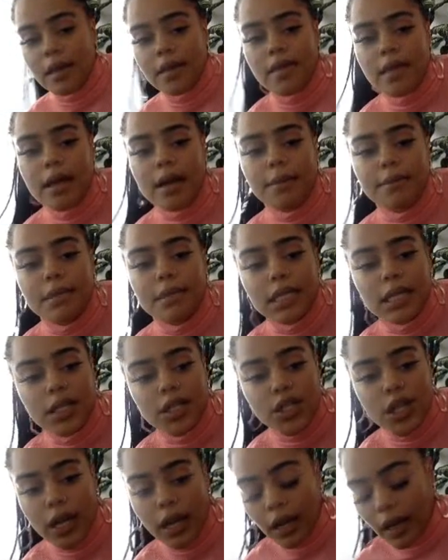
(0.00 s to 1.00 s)
that I'm
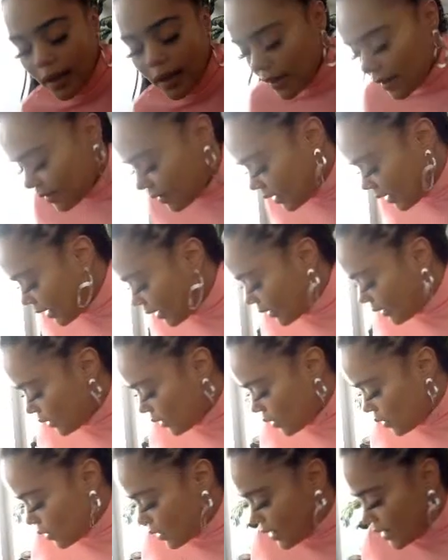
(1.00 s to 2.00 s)
DJing, and then I can
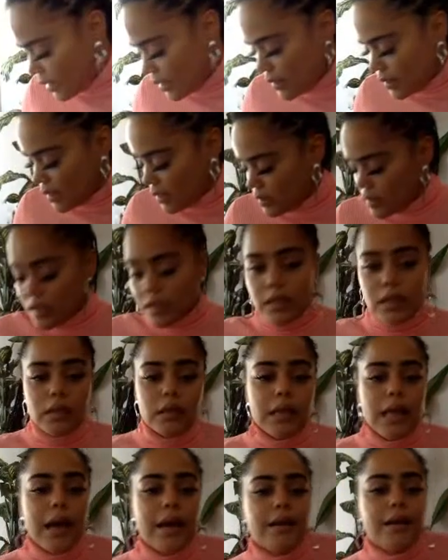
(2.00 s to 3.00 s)
go ahead and
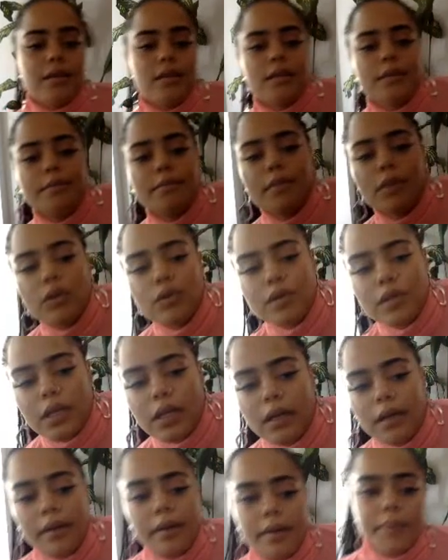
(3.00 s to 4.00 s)
select
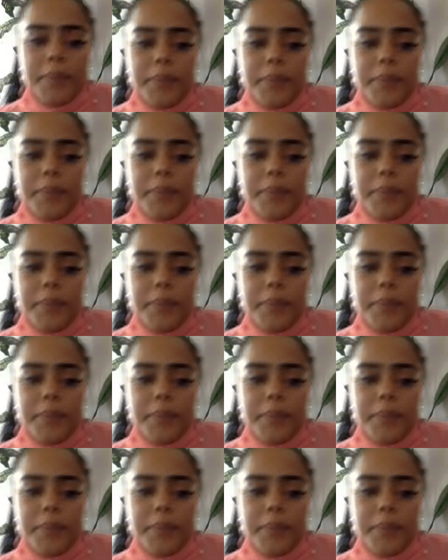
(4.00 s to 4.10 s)
music